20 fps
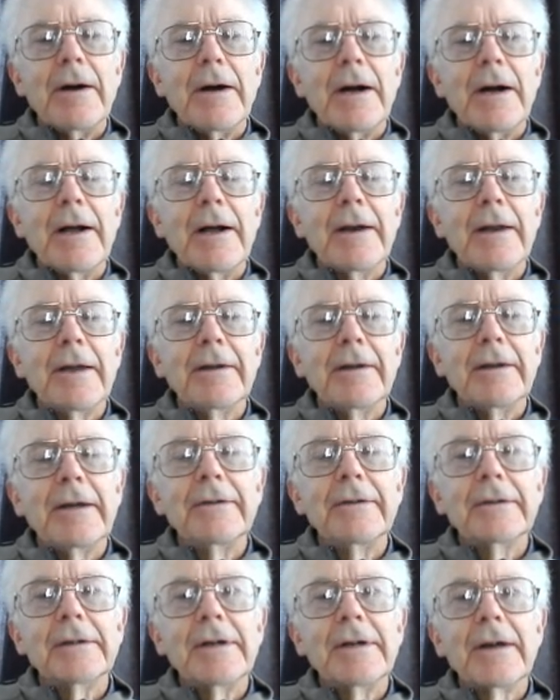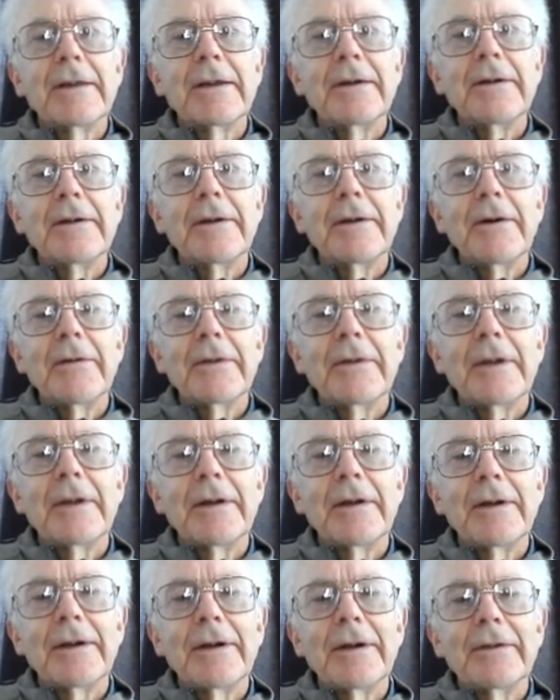And here's another note that
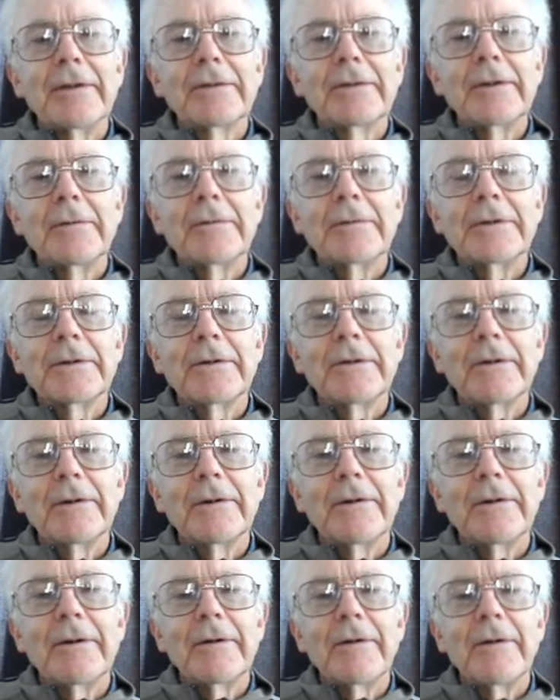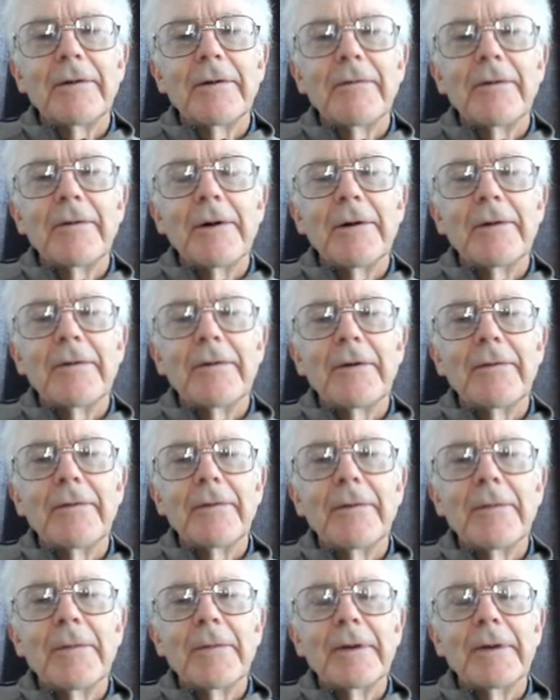a, a soldier wrote
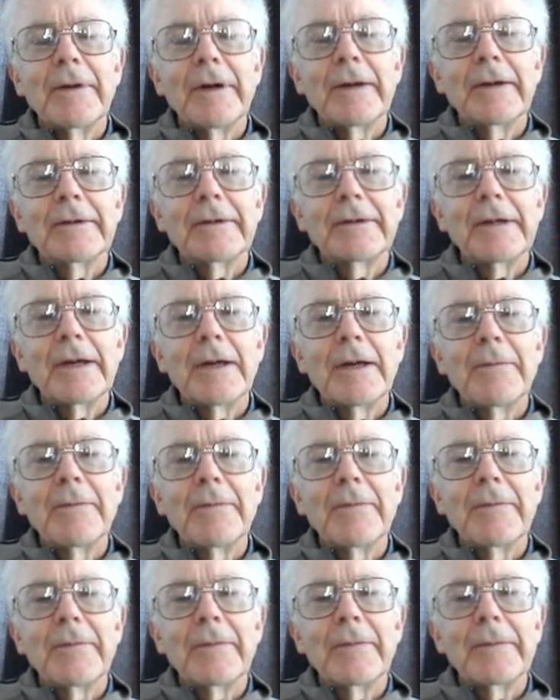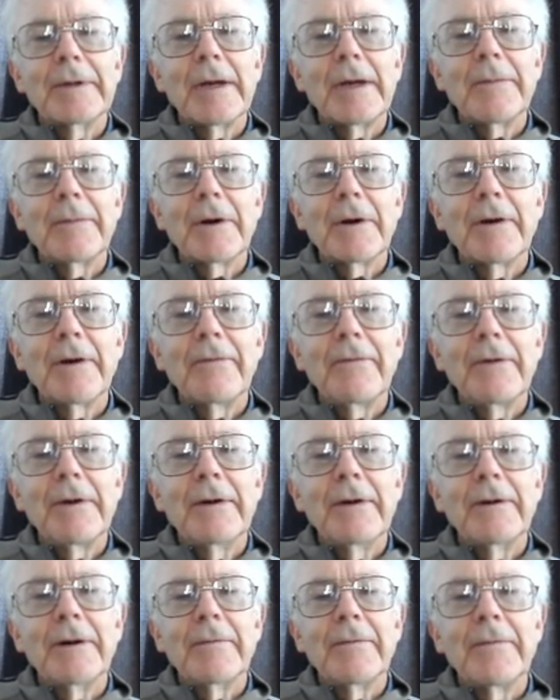from a, a, same same kind of
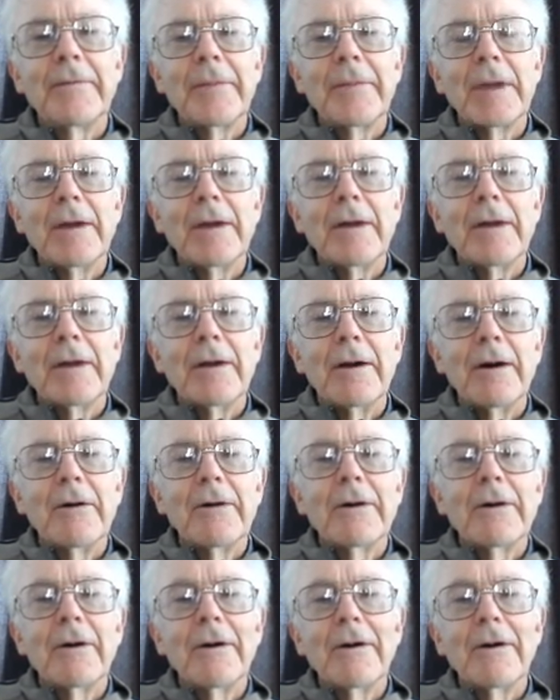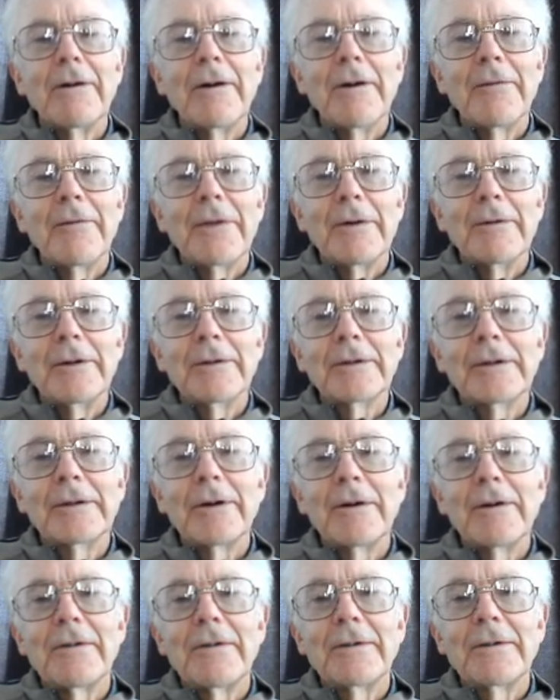era. Oh God, if there is a
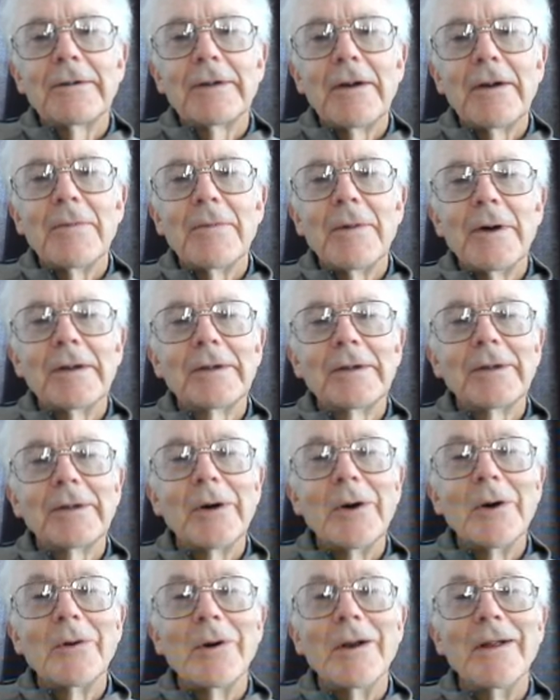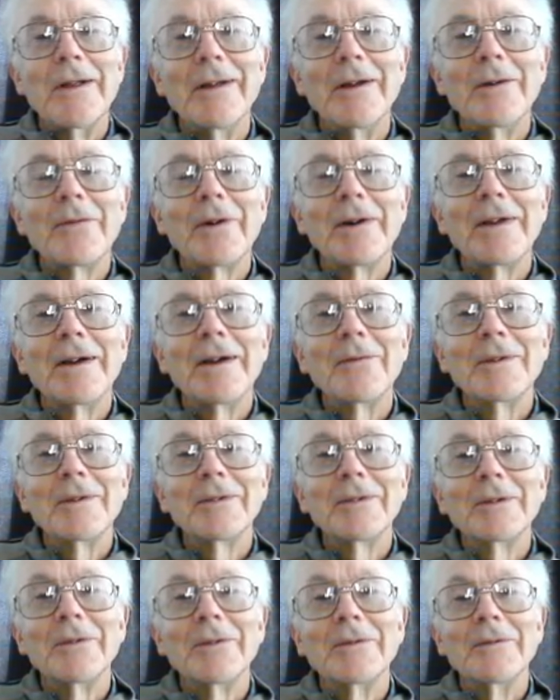God, save my soul if I have a
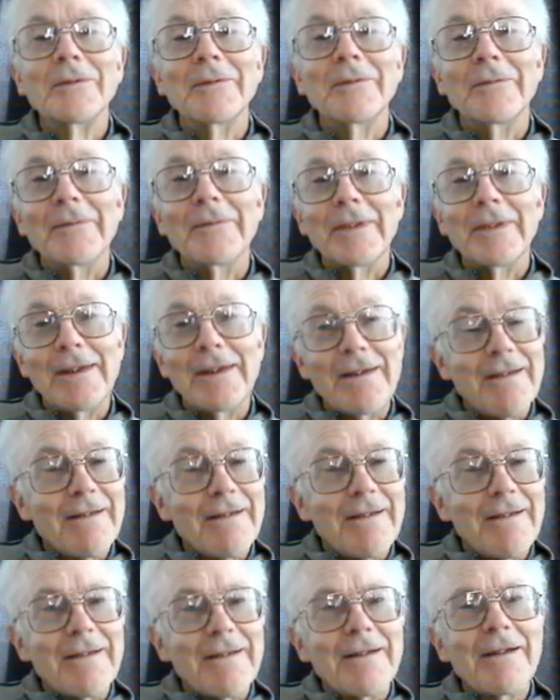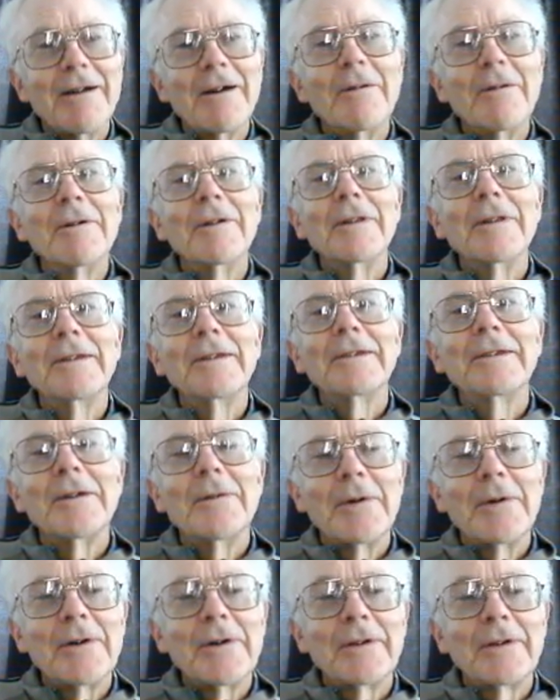soul. Oh well, there's
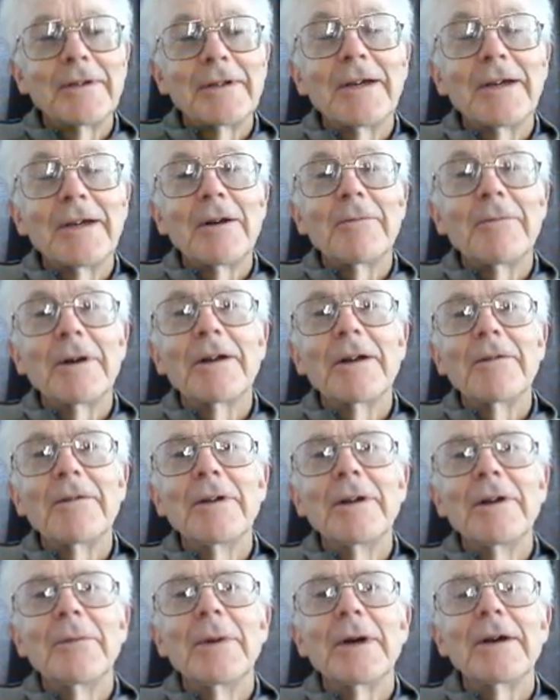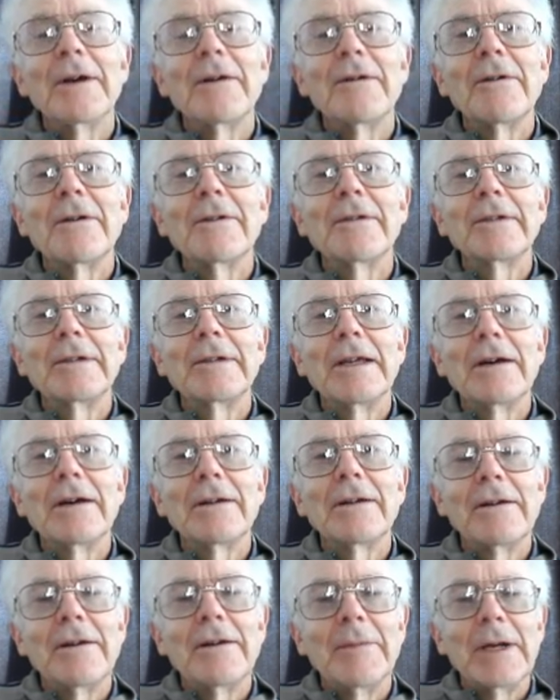some honest doubt. We're going to read about honest
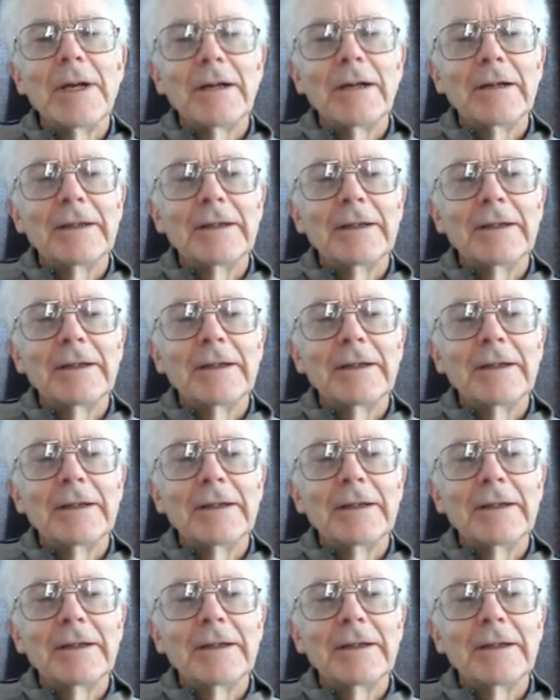doubt in a minute.